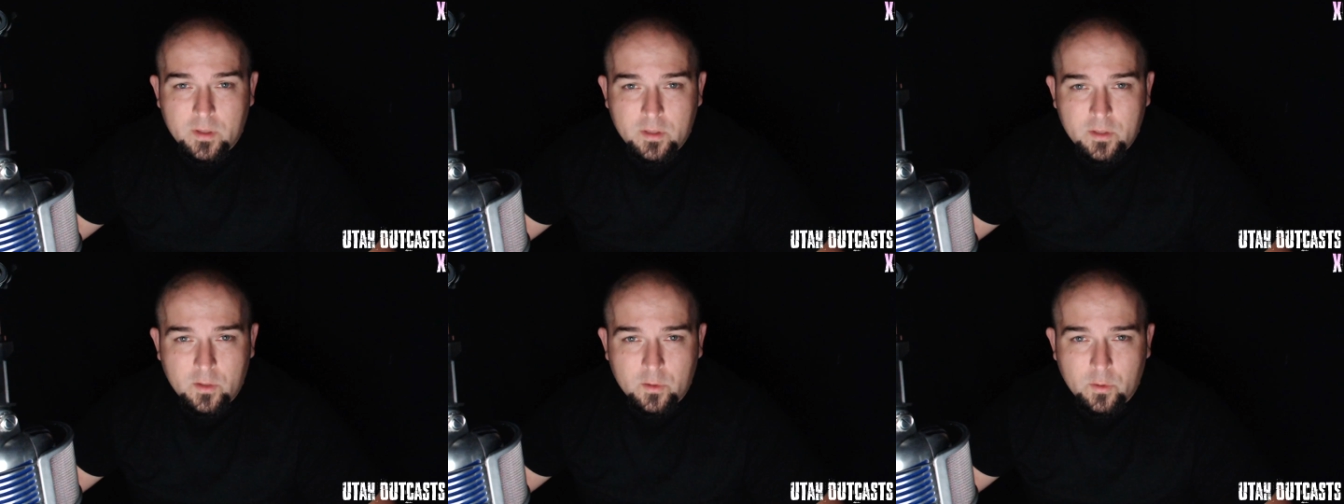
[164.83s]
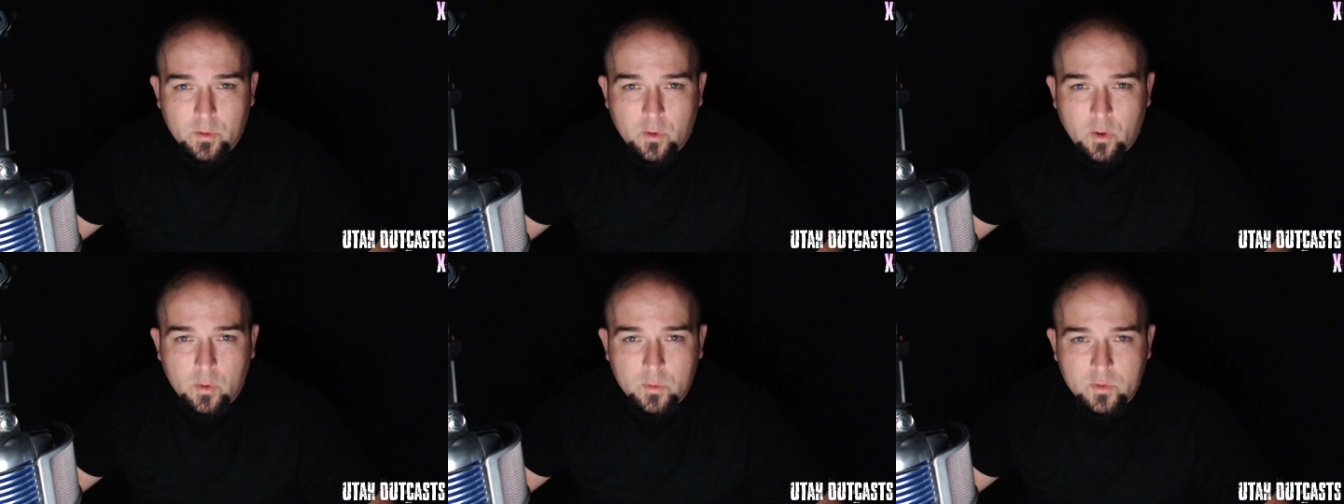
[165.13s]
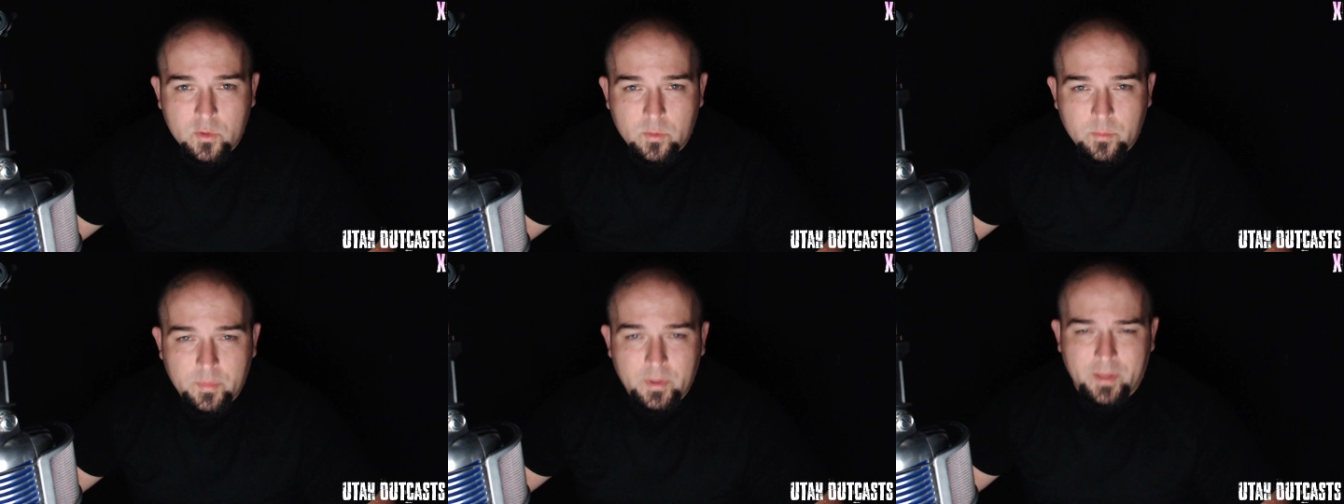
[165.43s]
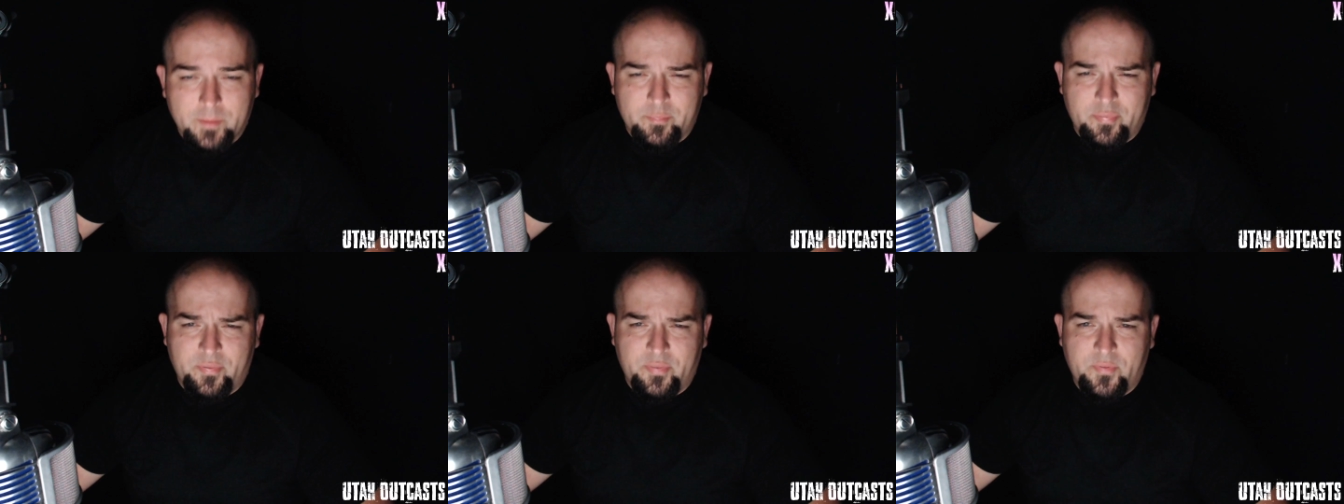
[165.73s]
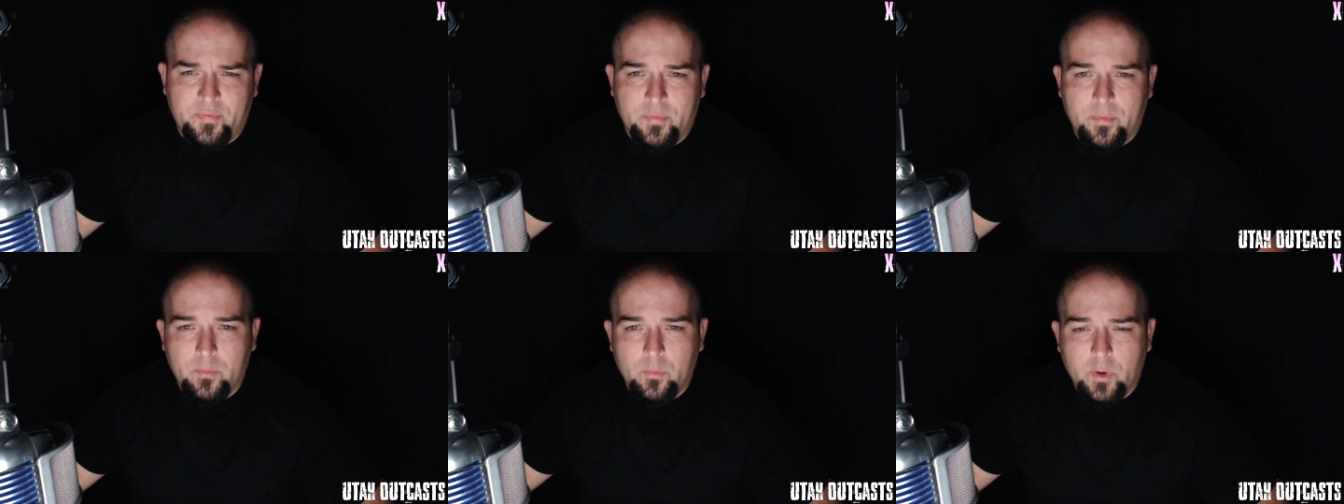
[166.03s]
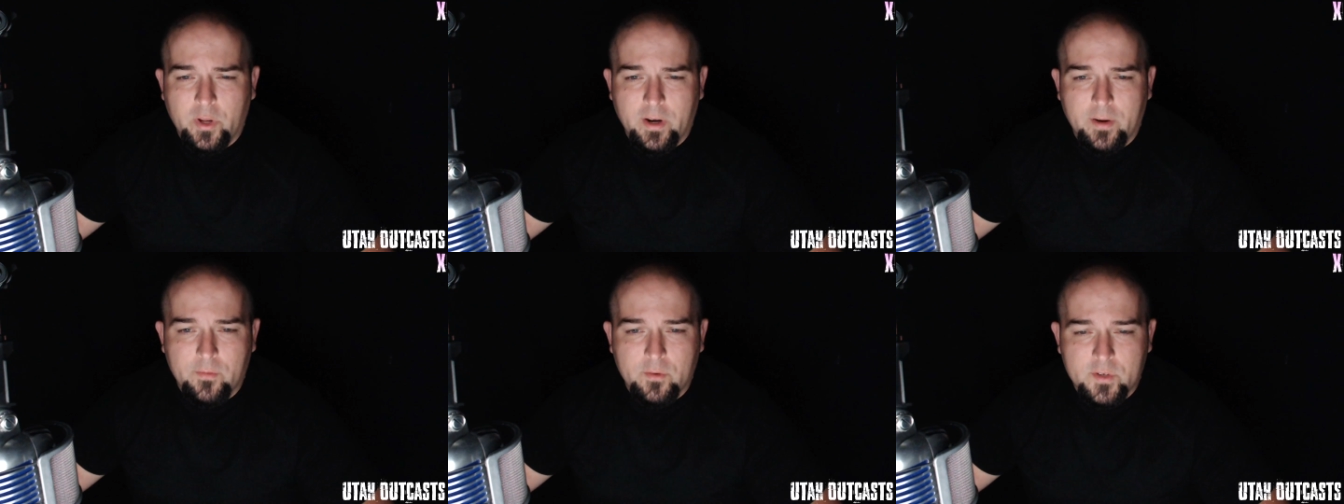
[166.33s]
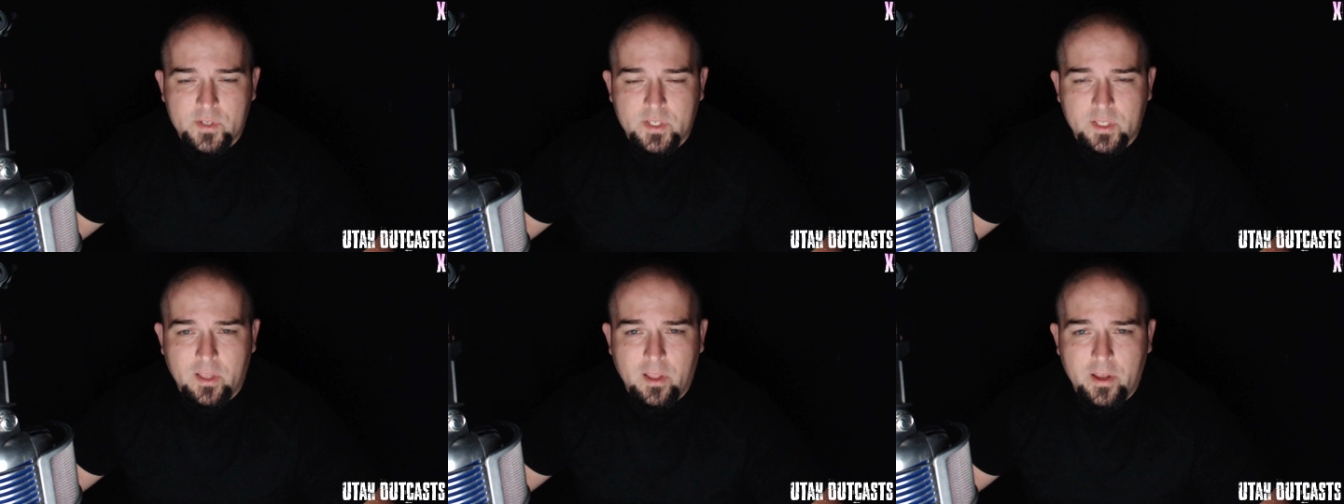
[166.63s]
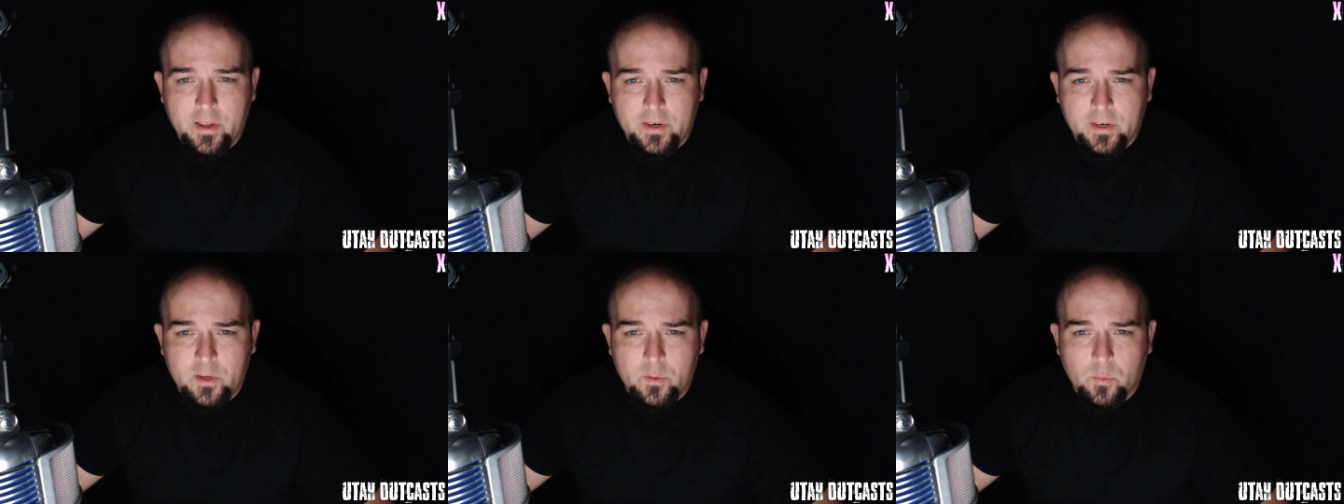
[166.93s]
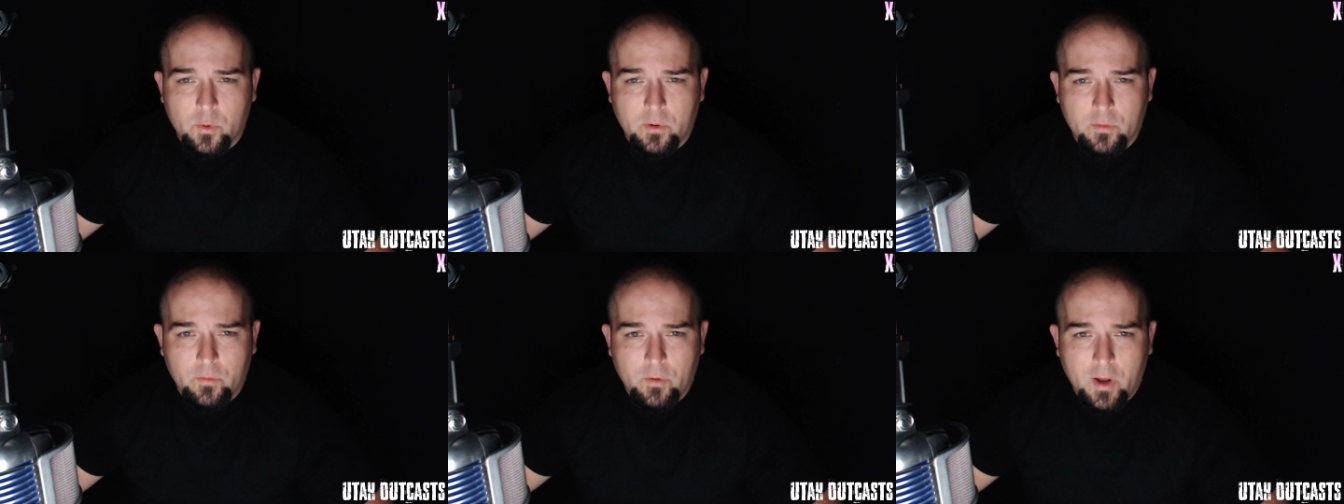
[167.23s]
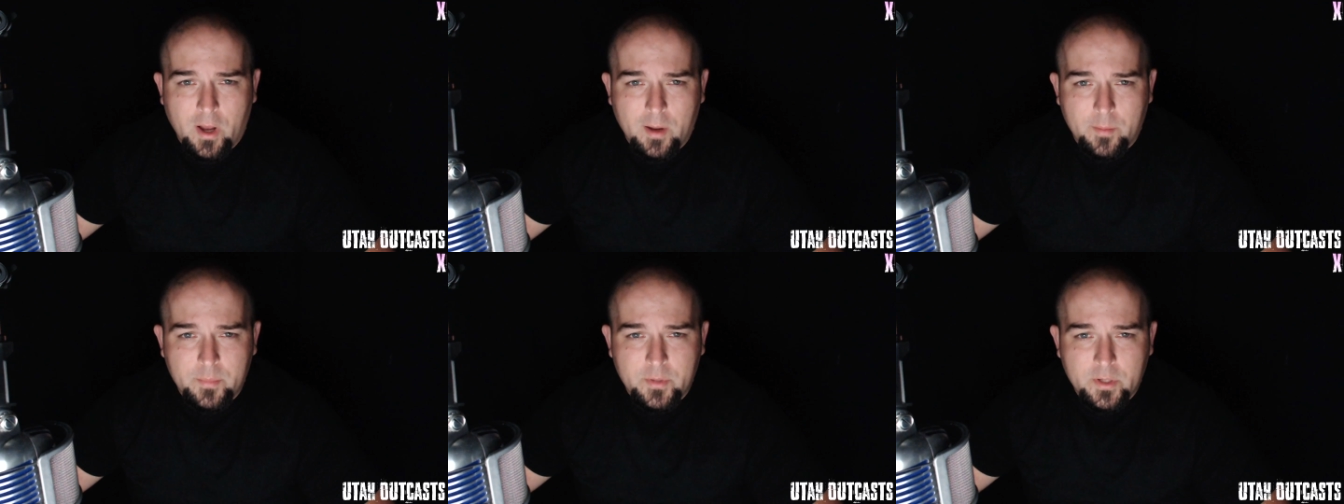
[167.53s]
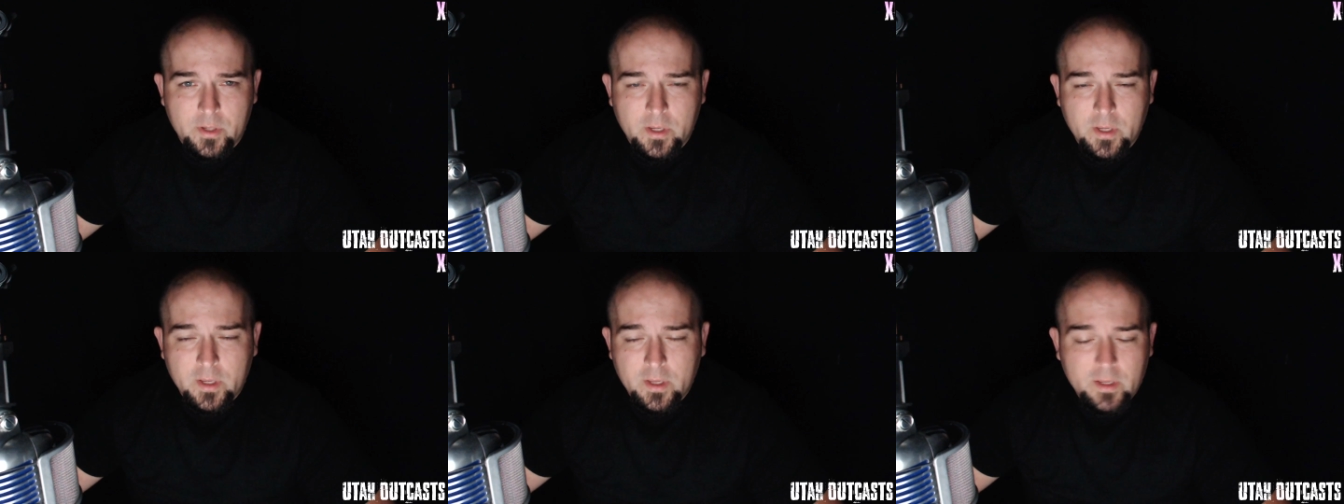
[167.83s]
You don't go to him and be like, whatever, slut, you weren't robbed.